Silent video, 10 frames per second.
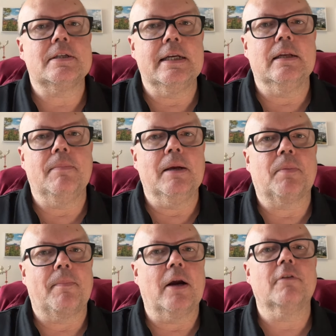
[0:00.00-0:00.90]
need to be
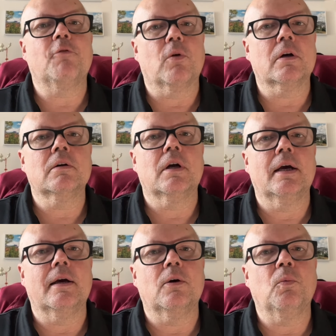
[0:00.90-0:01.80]
prepared for
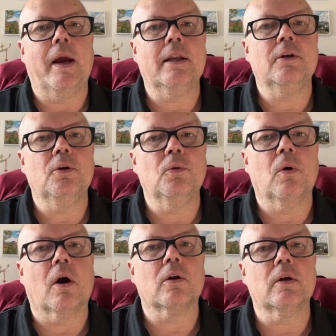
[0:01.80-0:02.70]
when
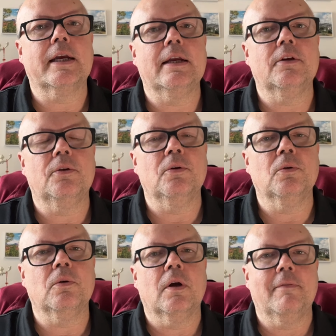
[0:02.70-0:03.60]
you are looking
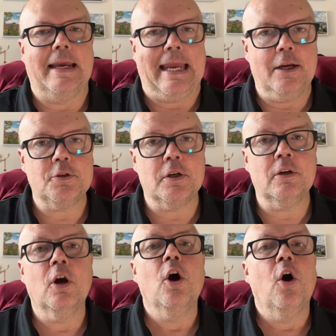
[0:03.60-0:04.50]
to
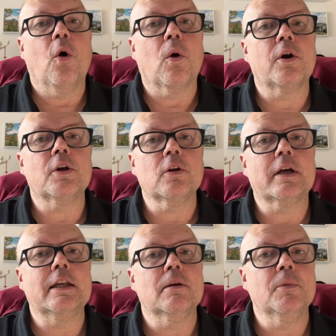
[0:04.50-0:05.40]
vacation or you're
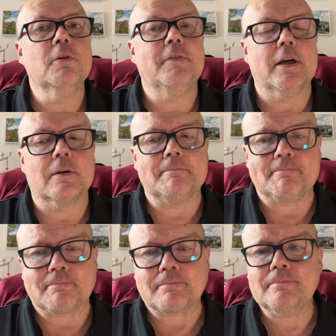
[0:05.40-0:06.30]
looking to move here.
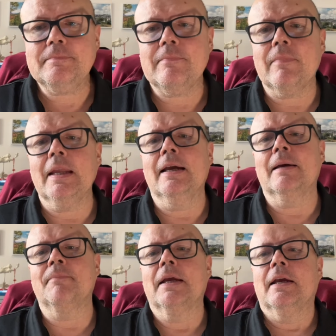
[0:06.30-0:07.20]

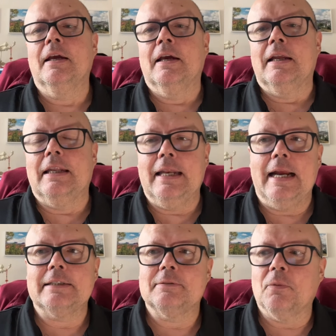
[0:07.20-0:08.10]
The
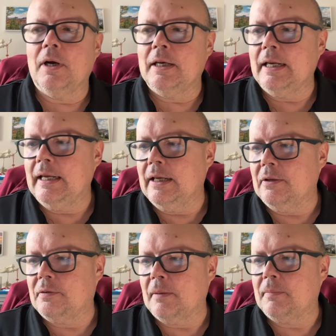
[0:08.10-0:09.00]
next one
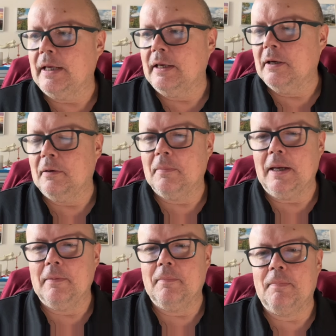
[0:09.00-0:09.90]
is something, you
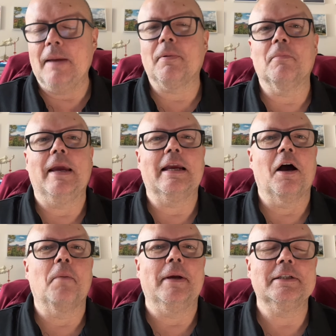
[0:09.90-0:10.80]
know, people make
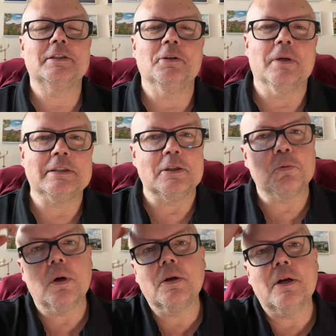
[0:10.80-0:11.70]
comments to us as,
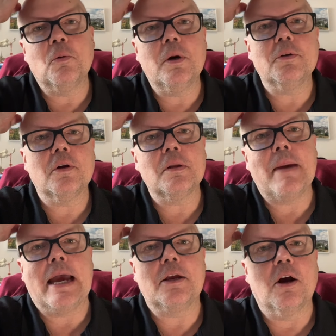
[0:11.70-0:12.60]
where's all the
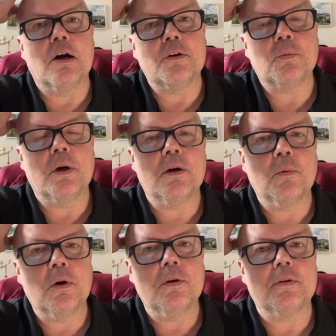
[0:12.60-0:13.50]
backyards? Where's the